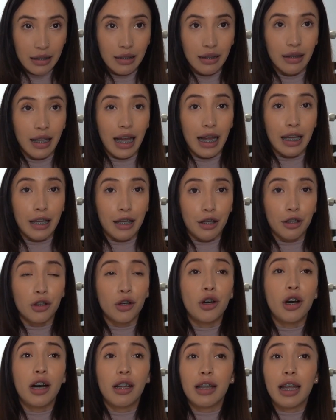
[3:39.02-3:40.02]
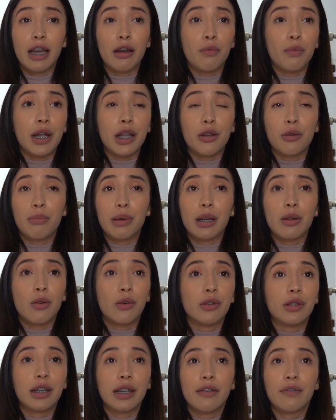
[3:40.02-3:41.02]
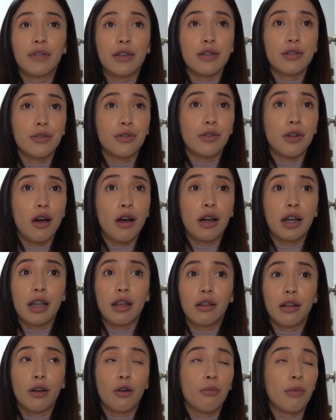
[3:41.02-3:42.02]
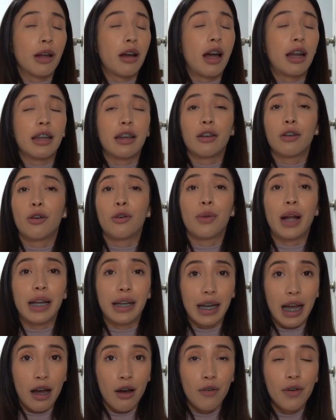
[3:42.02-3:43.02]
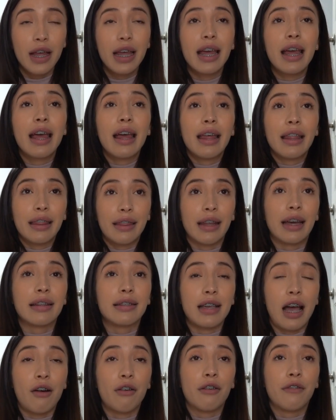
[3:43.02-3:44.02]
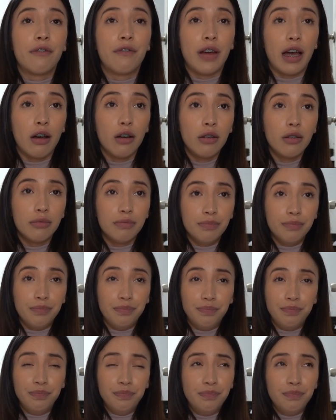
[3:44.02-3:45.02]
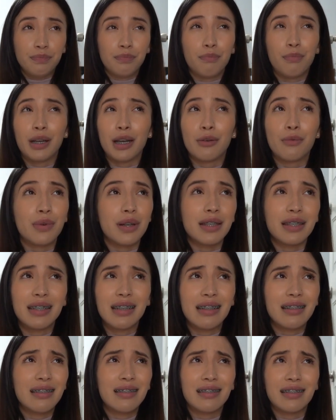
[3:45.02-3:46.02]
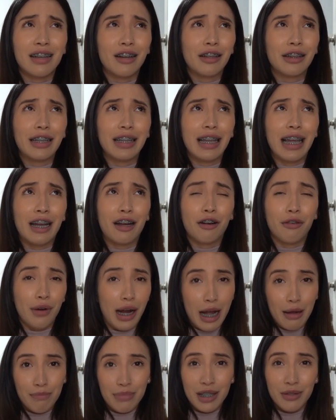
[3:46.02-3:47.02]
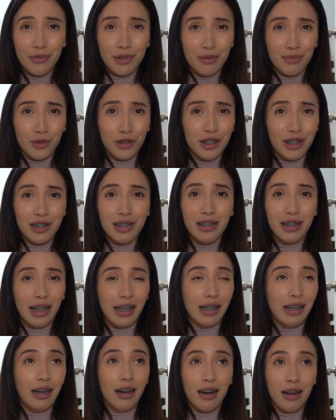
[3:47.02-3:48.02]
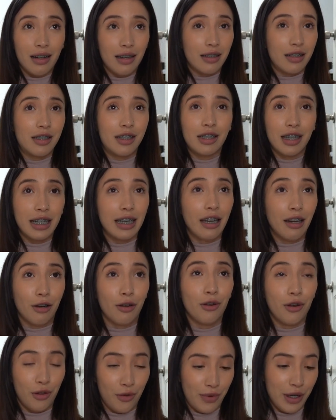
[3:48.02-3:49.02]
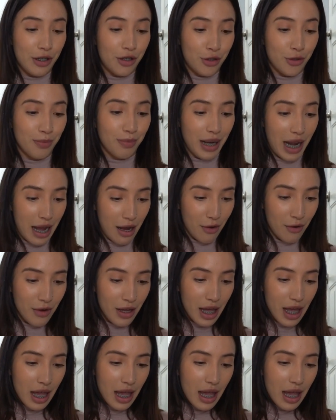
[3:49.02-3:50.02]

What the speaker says: Like, you know how like when you've been holding it for so long and you're like, oh my god, I need to go right now. That's how it felt. But it wasn't necessarily like cramps. It was more just like, gosh, I need to go to the restroom now.